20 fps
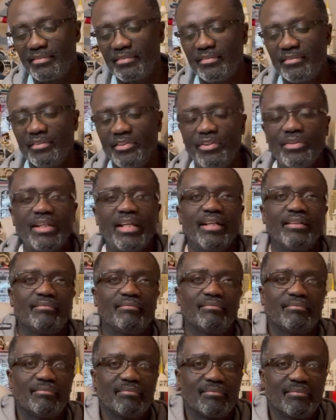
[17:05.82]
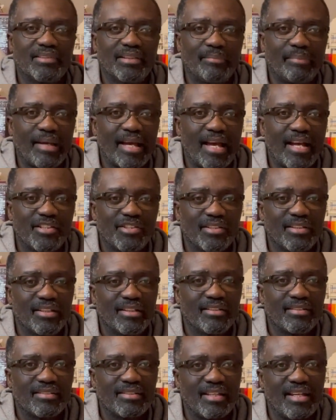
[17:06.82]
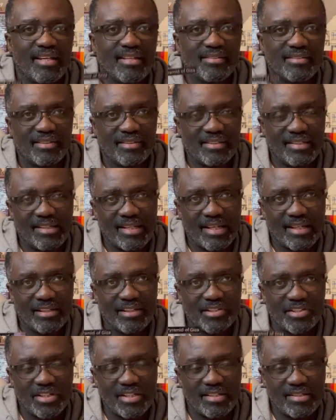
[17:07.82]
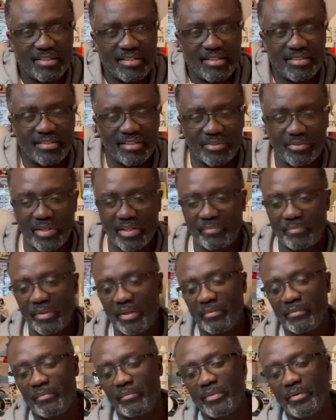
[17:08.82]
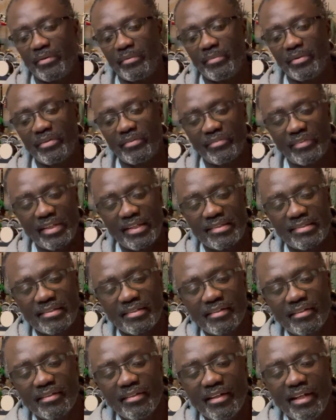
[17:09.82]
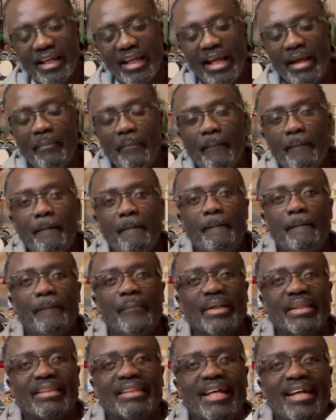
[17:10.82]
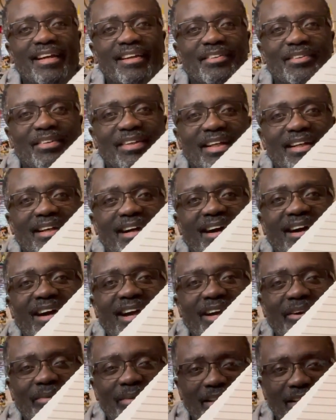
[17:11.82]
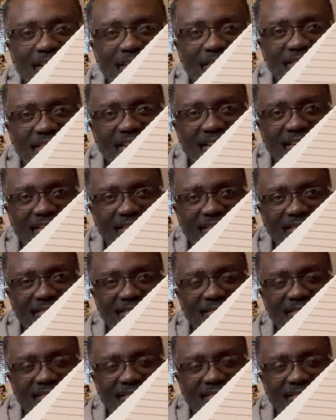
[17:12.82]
you get the badge, and in this case it's in English and it says the Great Pyramid of Giza, but then you get hieroglyphs here,